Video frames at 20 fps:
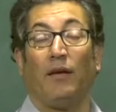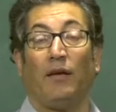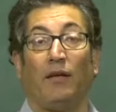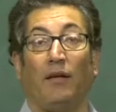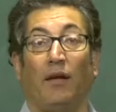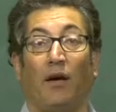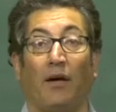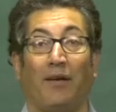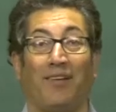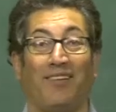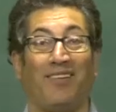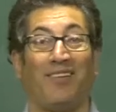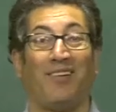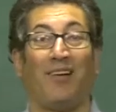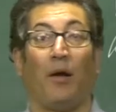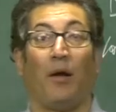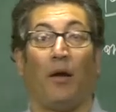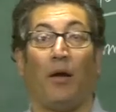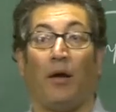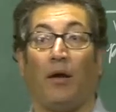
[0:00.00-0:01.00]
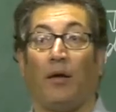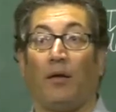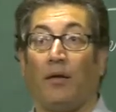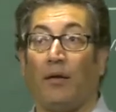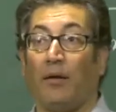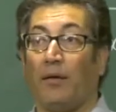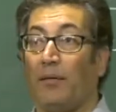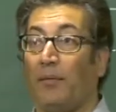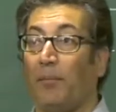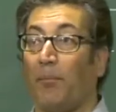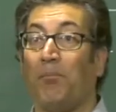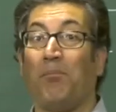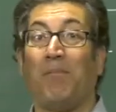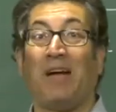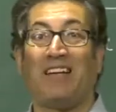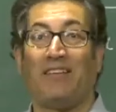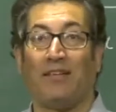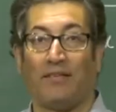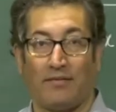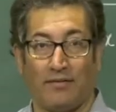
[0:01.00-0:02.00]
they are in
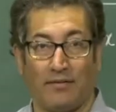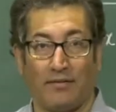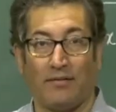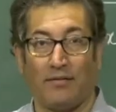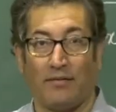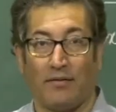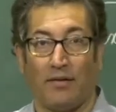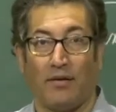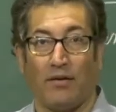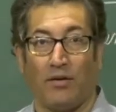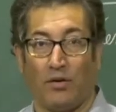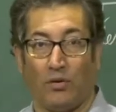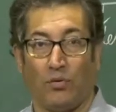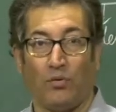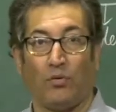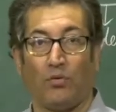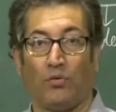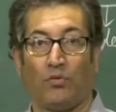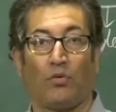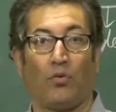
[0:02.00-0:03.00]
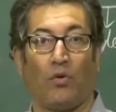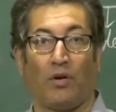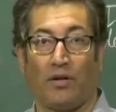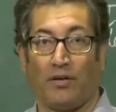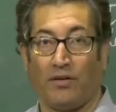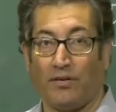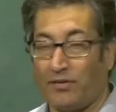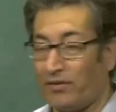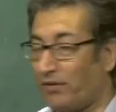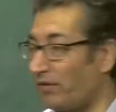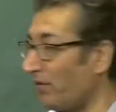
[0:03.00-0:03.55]
medicine, you use coordination